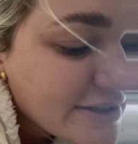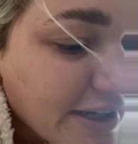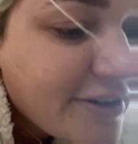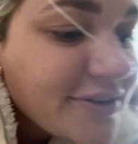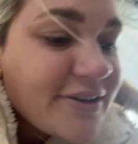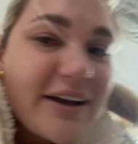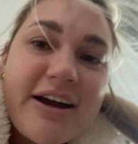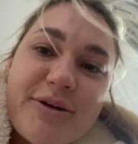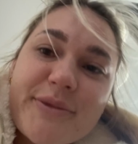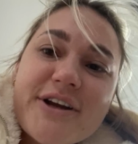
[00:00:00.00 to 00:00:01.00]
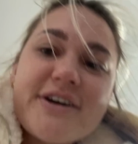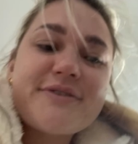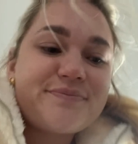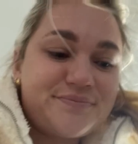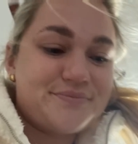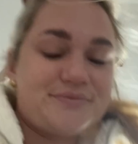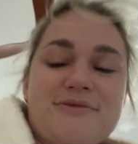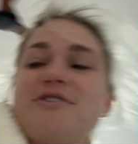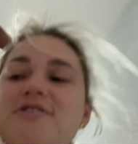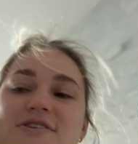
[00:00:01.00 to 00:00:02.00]
I don't know how I'm gonna
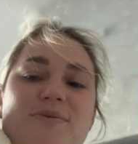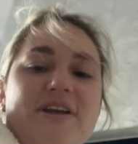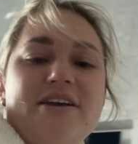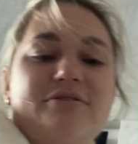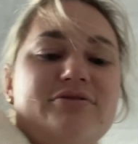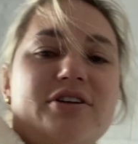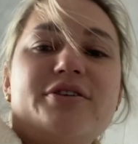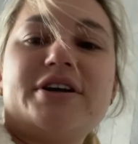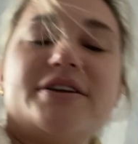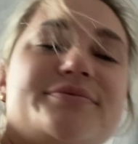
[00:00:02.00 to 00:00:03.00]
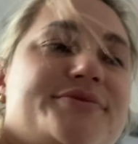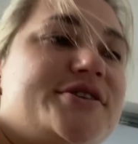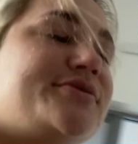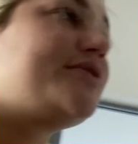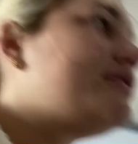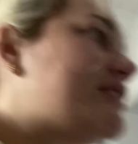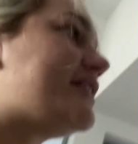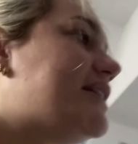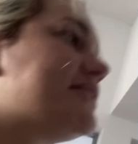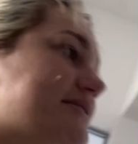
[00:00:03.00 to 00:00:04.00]
do this weekend vlog and do all the things.